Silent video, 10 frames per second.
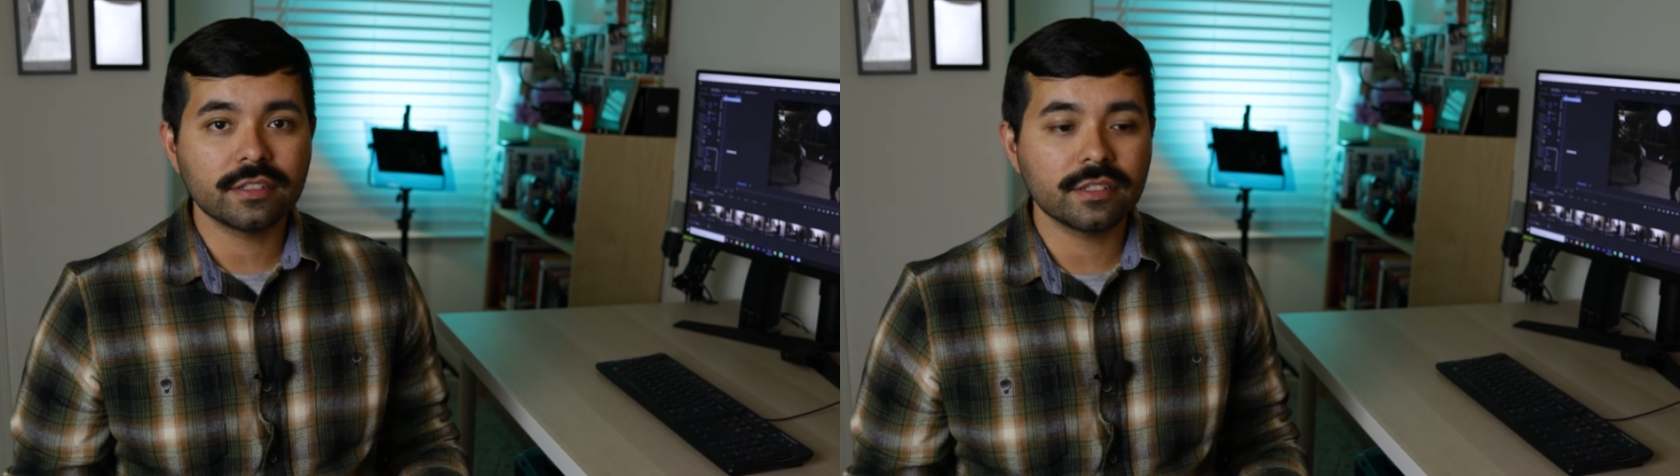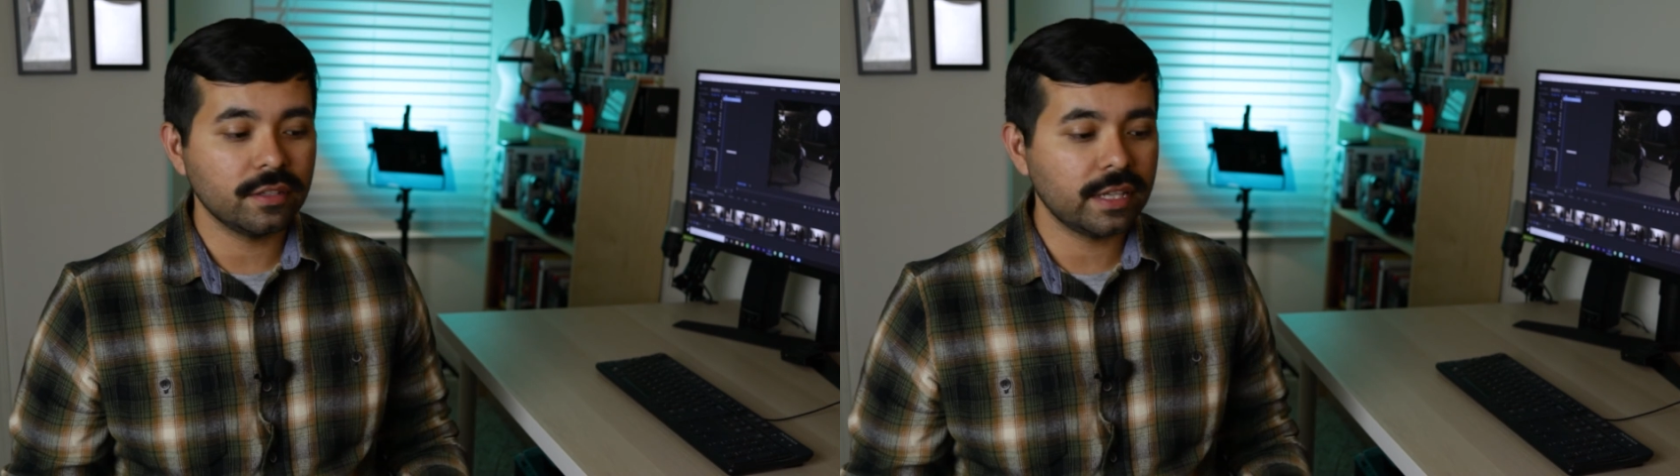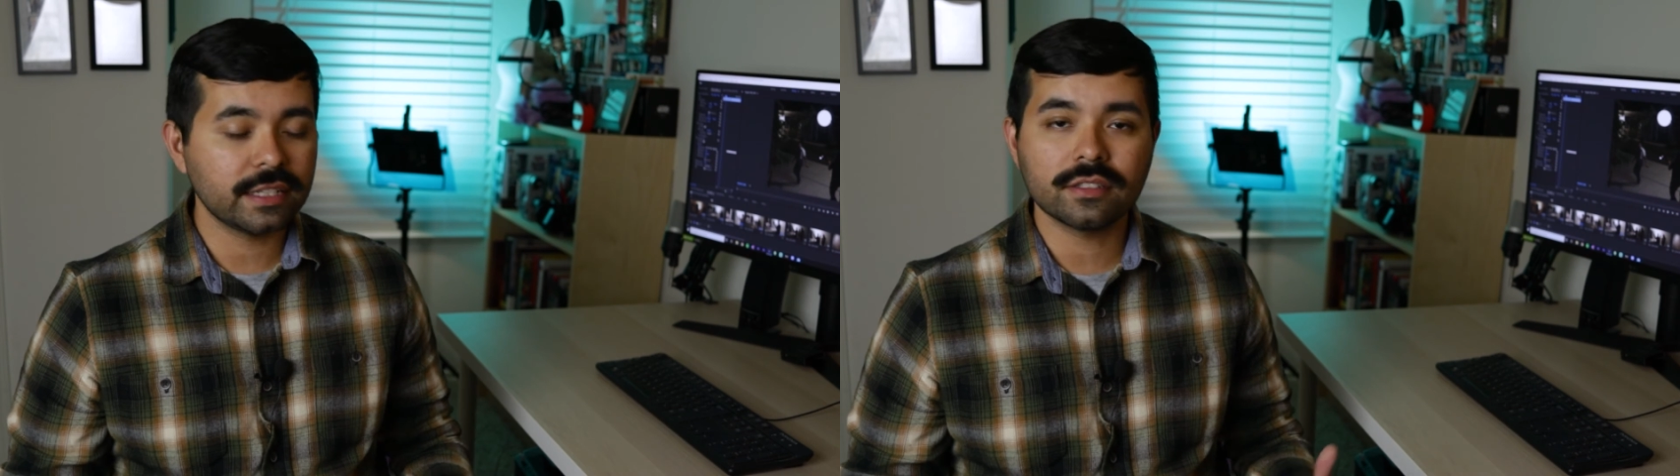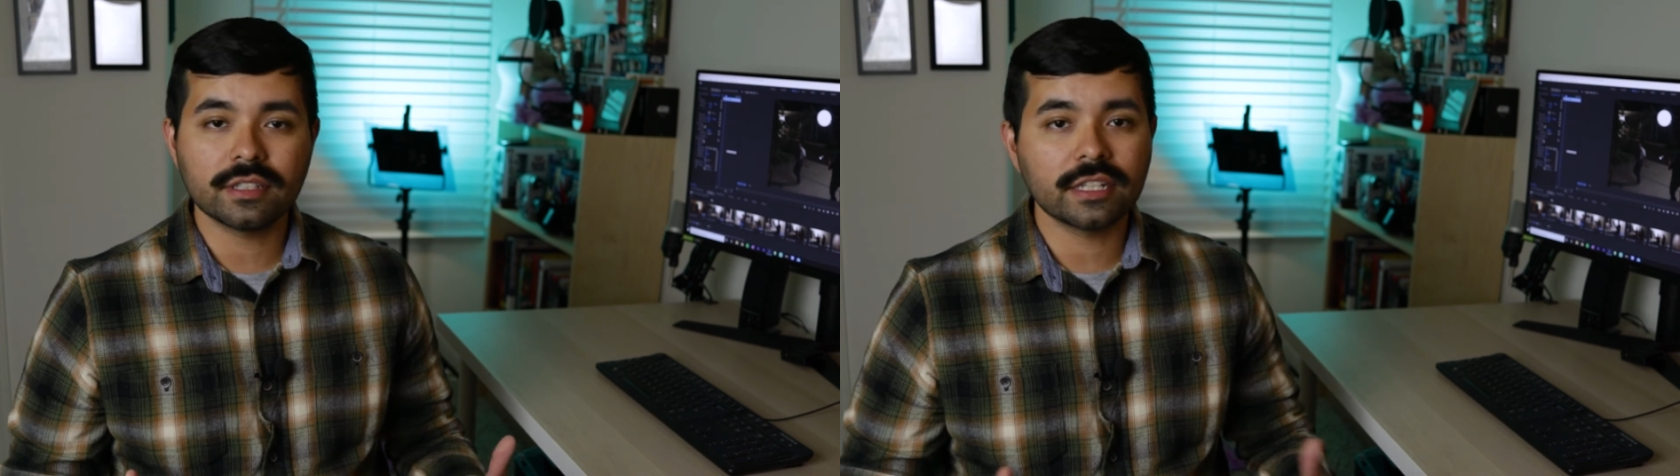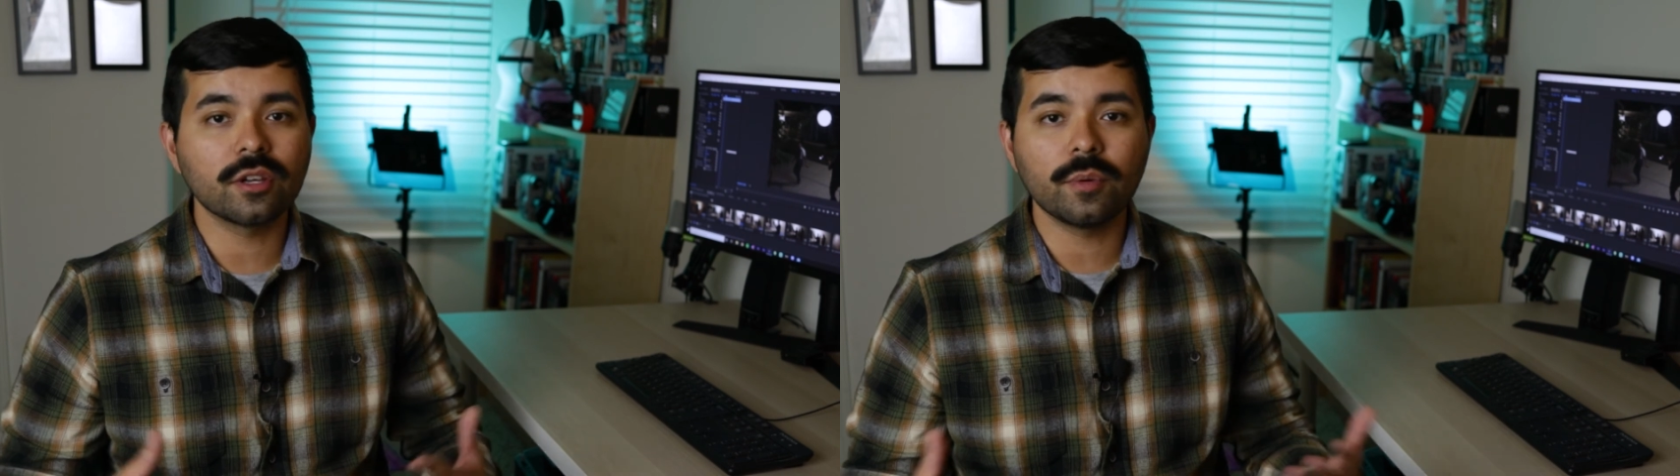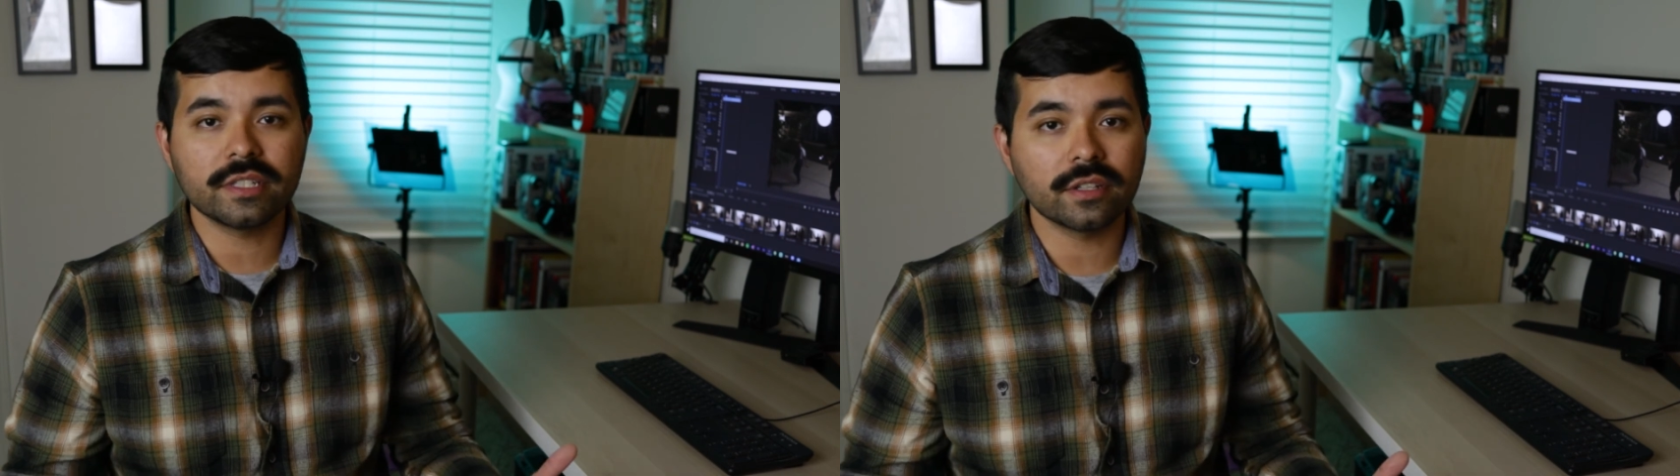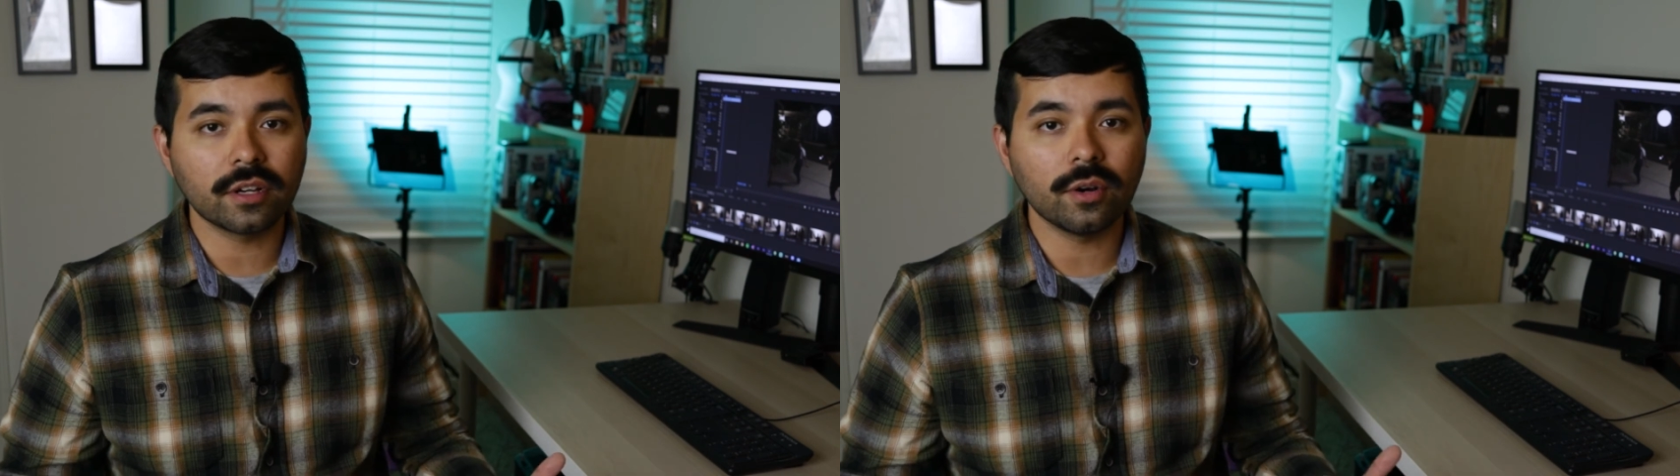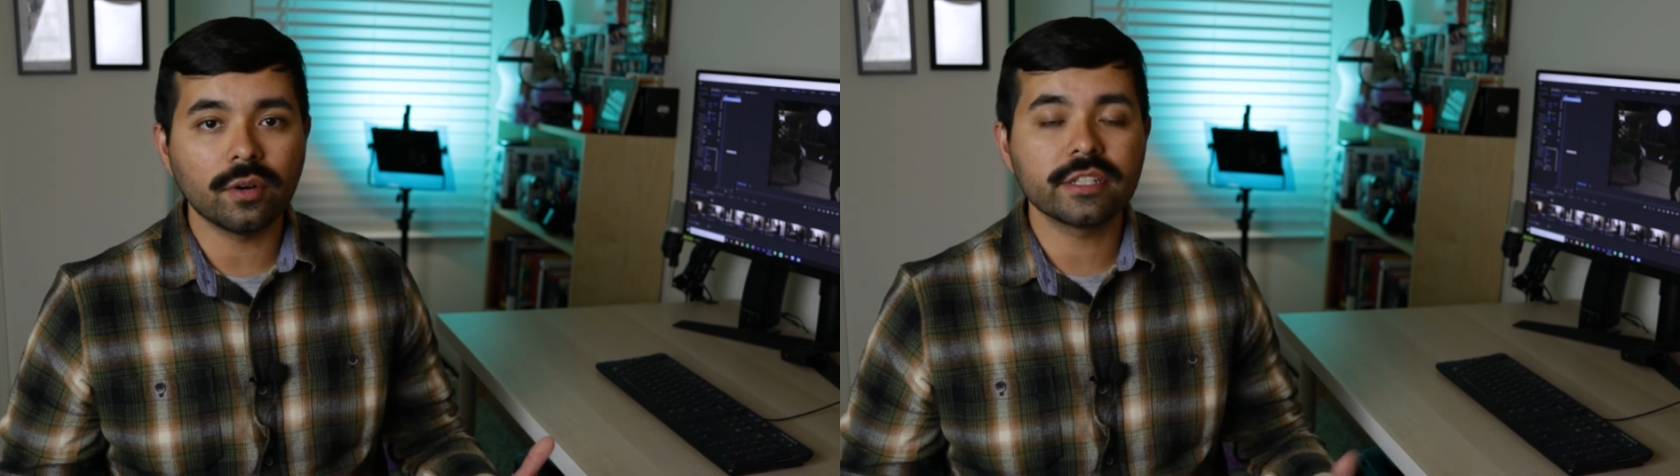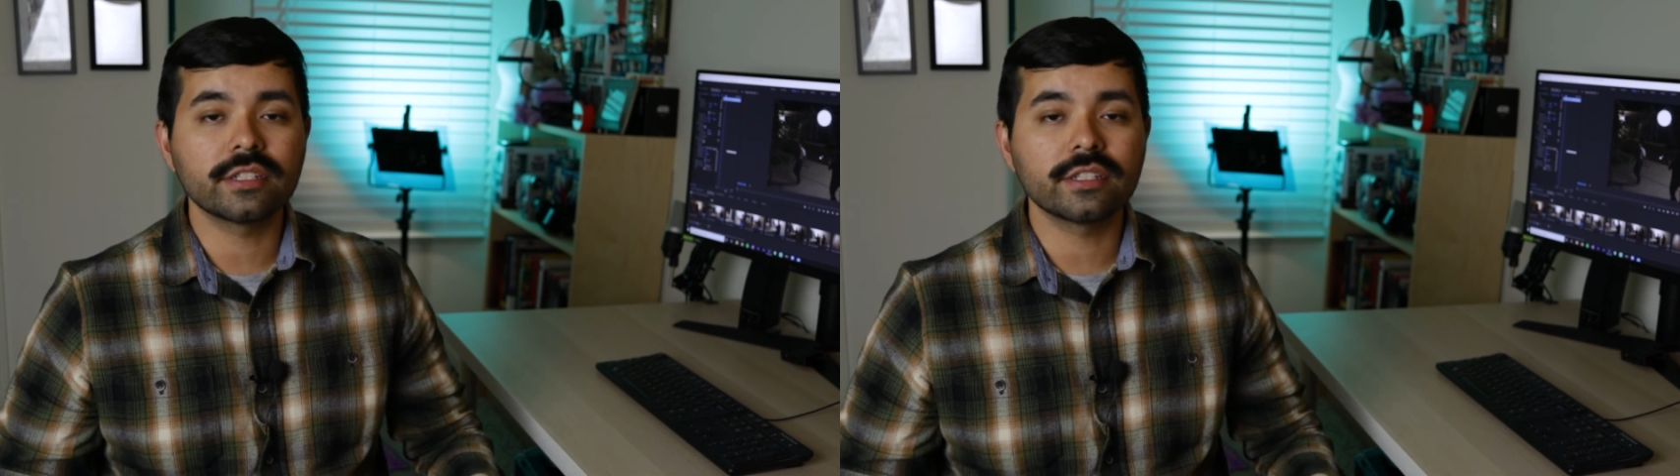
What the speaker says: So that's always the goal,